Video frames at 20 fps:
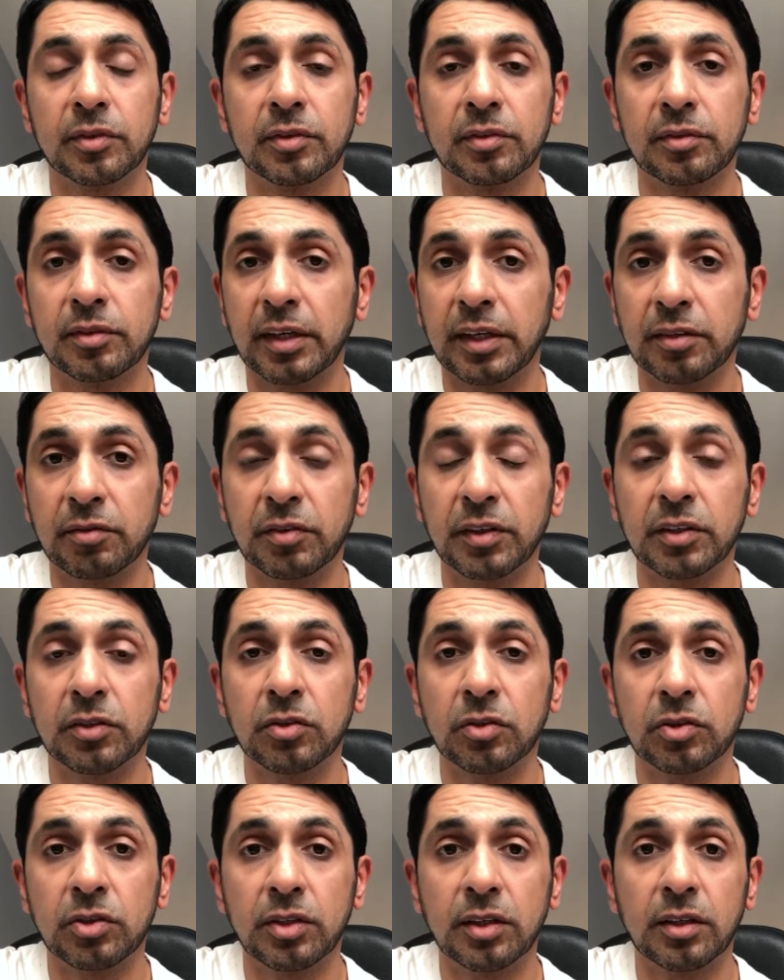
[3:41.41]
side effects
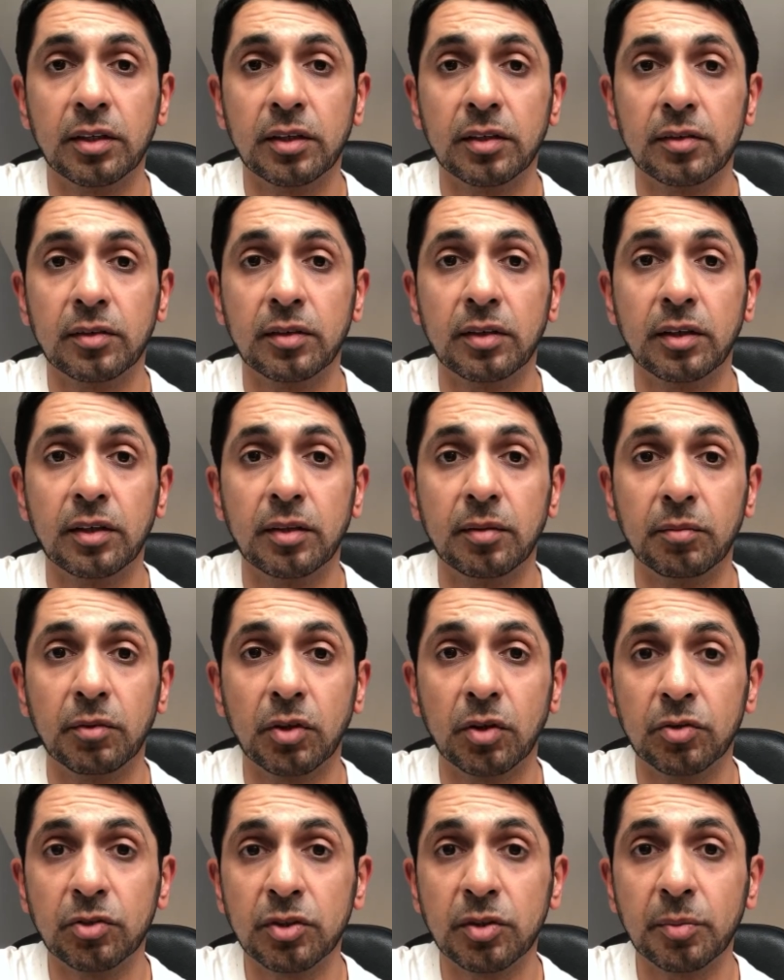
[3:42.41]
such as
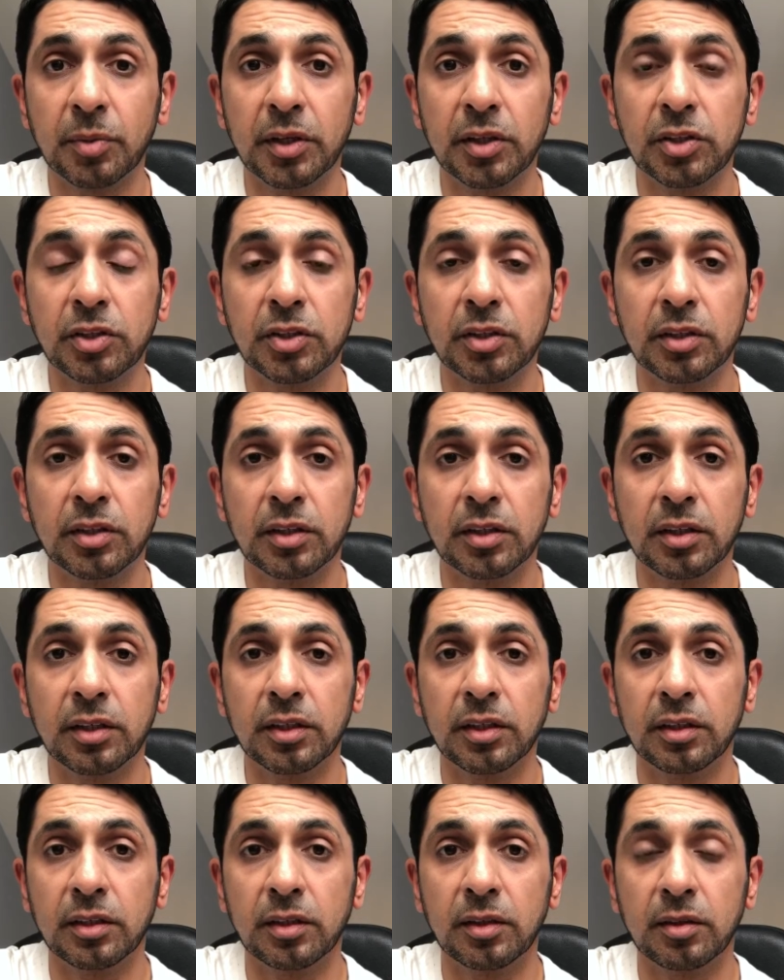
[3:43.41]
constipation
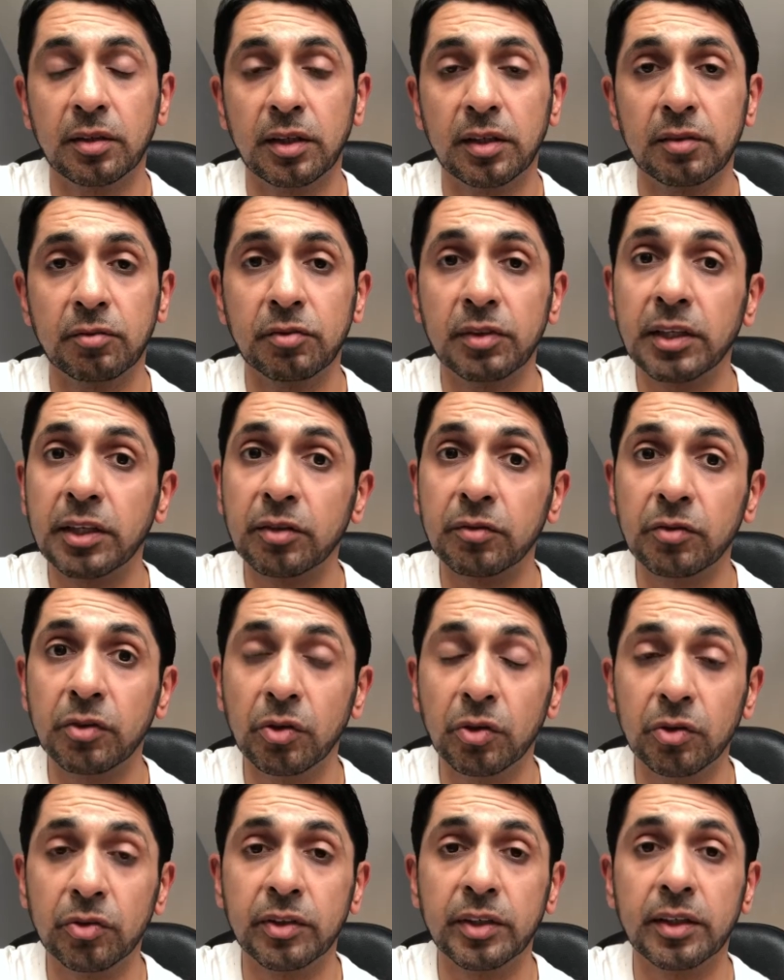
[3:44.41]
and the feeling of
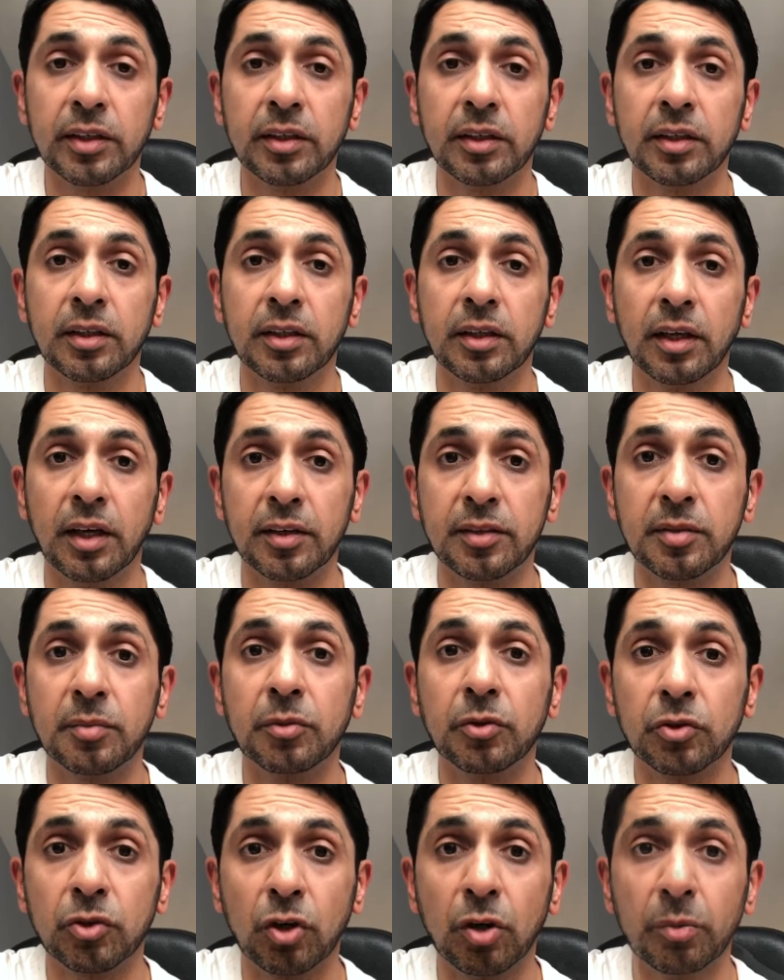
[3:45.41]
nausea as the
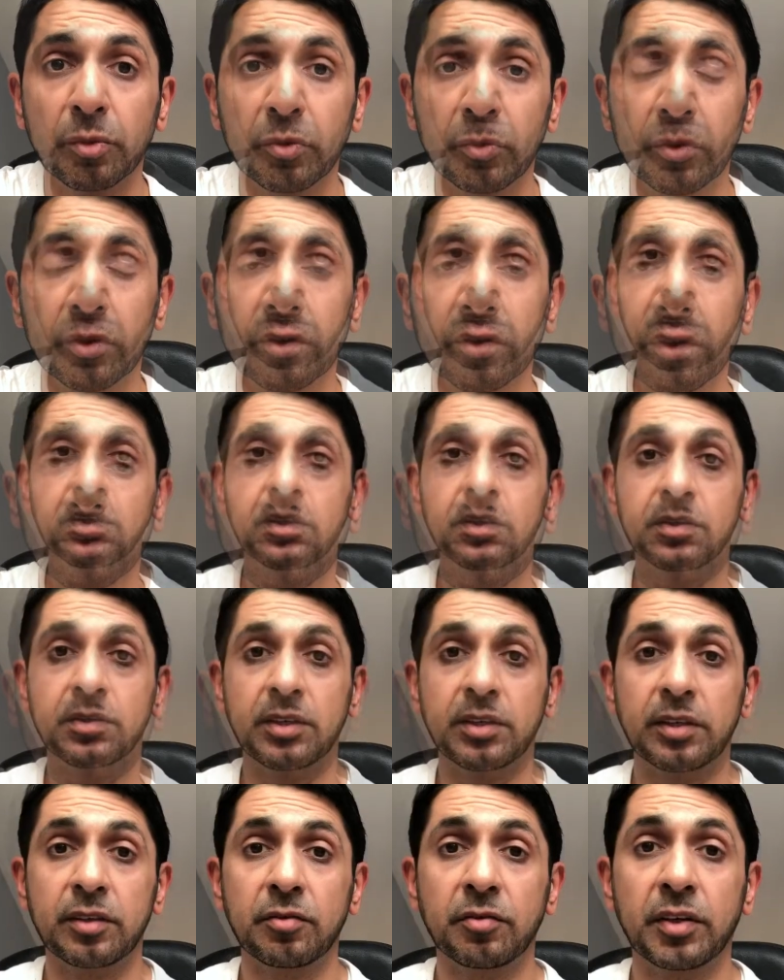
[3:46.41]
most common ones. Other
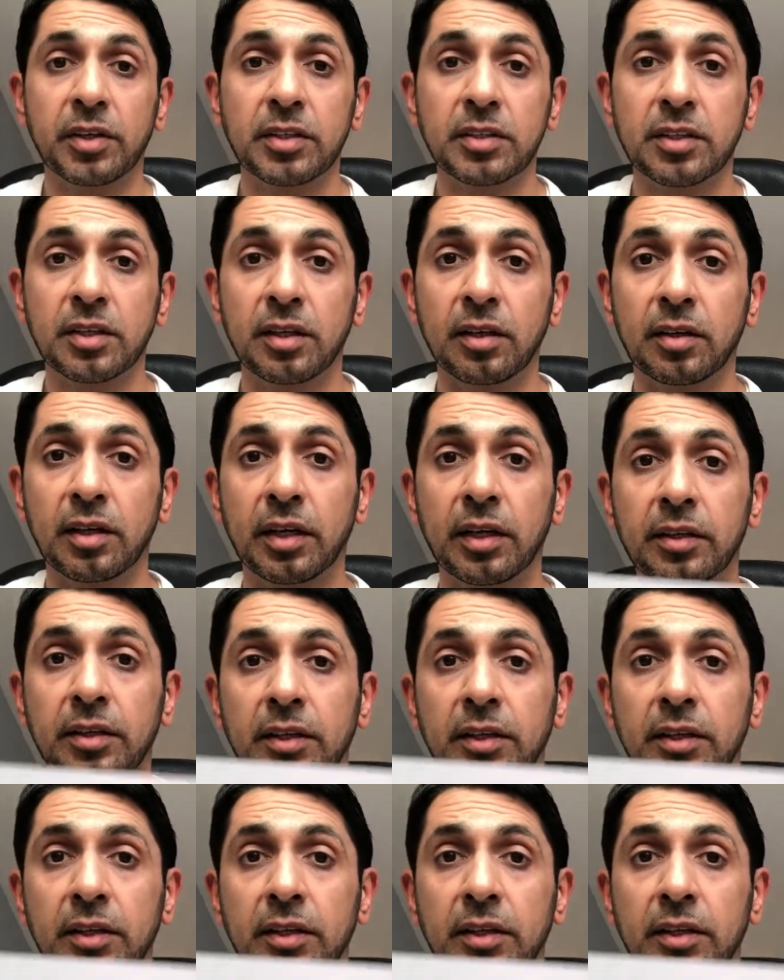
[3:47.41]
side effects can